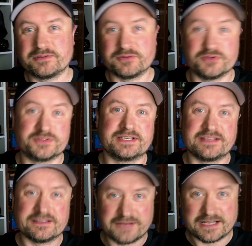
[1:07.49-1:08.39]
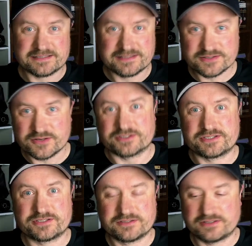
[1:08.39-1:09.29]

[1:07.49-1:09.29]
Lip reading: using the advanced search,